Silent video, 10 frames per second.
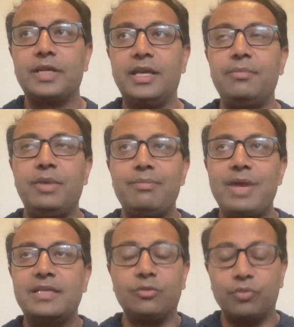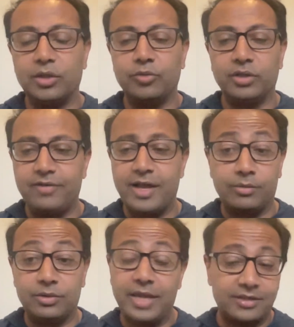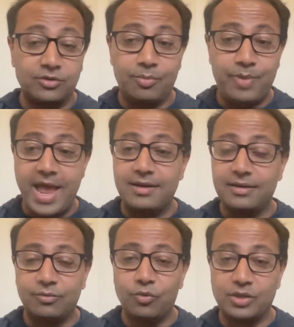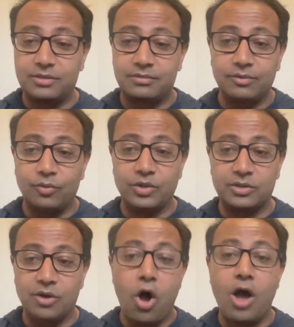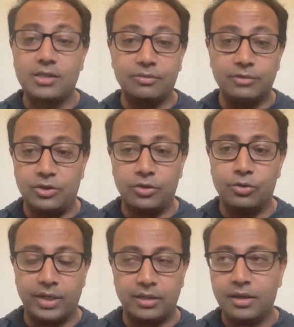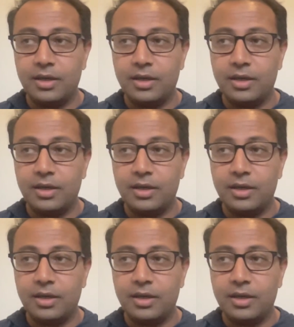It makes it really, really valuable. Yeah. So the patent was awesome to do. And,